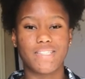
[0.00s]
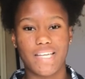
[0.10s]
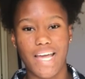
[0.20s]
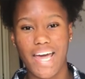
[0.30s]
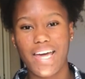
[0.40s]
was
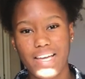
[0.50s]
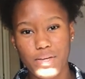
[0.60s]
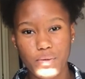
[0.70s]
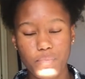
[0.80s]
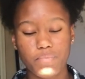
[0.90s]
in
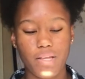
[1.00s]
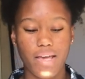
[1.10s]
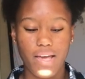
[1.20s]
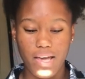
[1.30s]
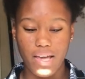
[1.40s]
AAU,
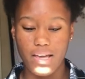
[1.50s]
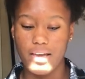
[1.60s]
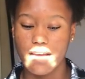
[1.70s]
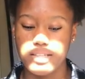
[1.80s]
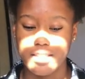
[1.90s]

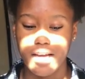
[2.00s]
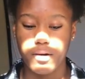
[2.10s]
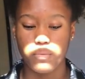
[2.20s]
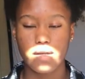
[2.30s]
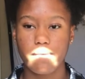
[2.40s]

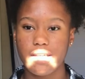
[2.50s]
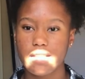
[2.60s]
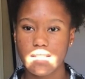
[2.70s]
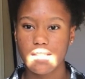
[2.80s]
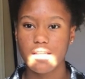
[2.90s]
and we
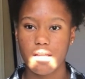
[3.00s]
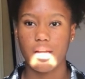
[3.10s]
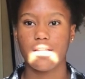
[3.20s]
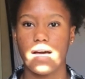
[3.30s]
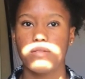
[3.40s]
basically,
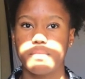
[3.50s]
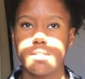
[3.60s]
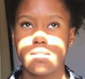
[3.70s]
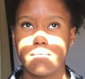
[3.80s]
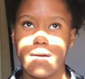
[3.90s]
that allowed me
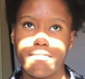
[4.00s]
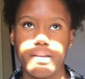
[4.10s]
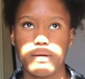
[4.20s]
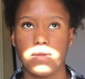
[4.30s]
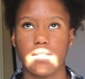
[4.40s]
and my
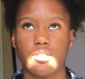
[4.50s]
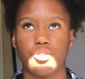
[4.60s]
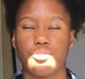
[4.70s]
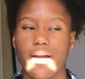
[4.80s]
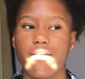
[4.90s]
family
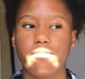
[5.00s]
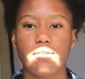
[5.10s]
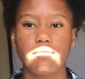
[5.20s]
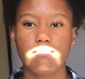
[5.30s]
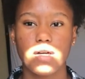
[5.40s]
to
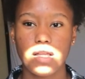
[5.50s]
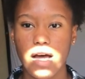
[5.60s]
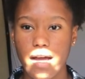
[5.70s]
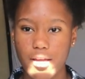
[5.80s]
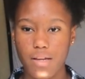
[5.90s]
travel a
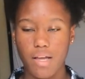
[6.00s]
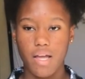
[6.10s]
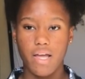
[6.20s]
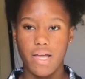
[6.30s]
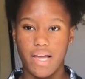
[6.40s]
lot,
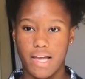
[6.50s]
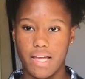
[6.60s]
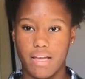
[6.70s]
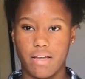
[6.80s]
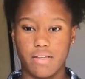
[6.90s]

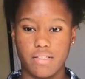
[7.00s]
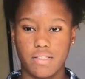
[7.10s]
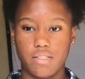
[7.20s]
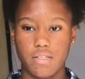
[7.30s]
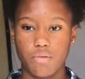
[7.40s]
and
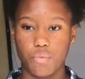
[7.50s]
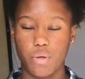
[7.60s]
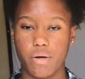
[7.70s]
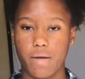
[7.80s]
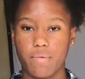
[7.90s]

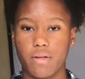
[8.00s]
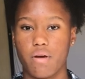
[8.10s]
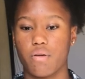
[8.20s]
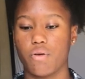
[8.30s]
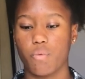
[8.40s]
we were able to
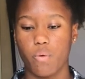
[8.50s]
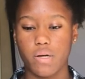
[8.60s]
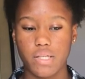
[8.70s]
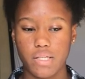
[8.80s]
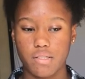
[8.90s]
go to New
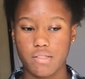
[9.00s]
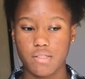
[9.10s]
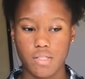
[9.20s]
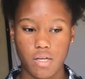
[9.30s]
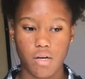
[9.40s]

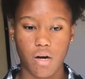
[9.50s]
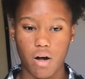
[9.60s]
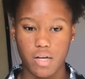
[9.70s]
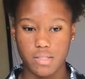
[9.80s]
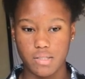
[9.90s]
Orleans,
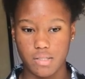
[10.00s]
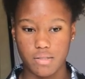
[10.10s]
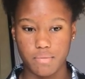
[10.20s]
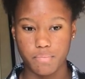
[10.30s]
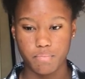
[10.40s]

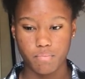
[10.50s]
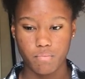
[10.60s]
Austin,